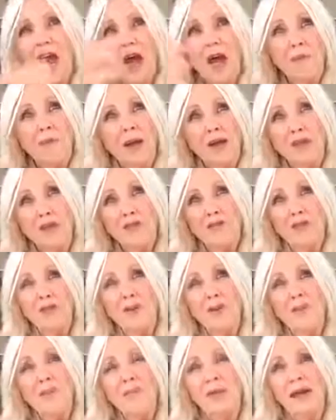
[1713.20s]
I mean, you've
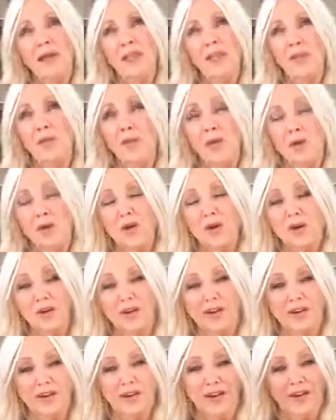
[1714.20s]
got a magic
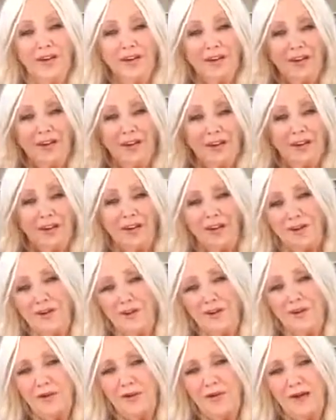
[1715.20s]
wand. You
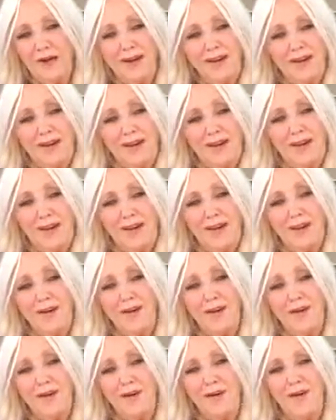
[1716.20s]
can create anything you
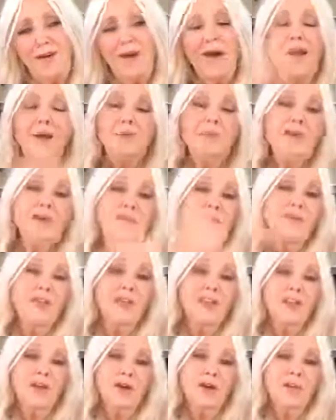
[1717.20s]
want, but you
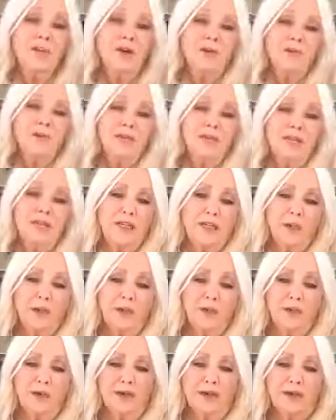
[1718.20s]
just got to be really
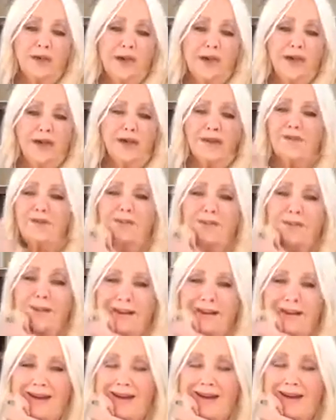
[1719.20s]
cool about it,
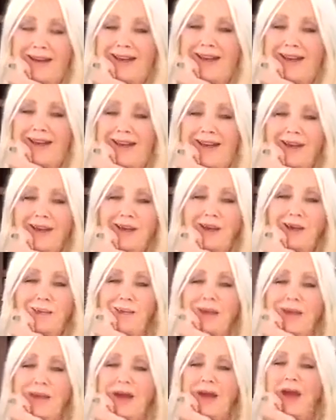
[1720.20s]
right? You got to
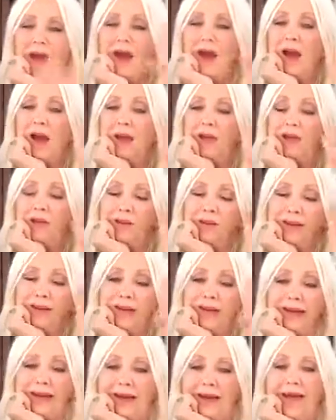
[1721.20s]
be, I can do
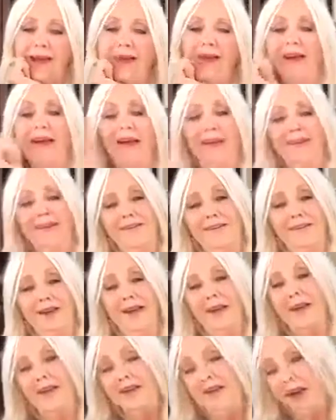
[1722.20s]
that.
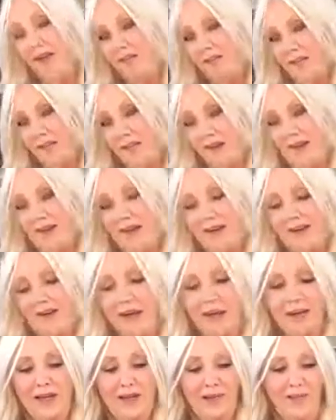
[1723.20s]
I can have that.
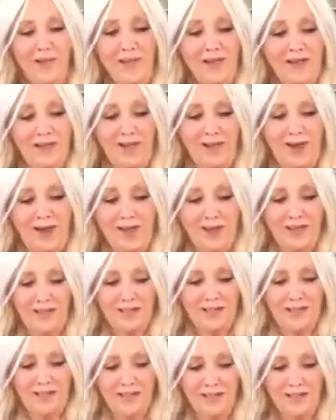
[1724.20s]
I can be that.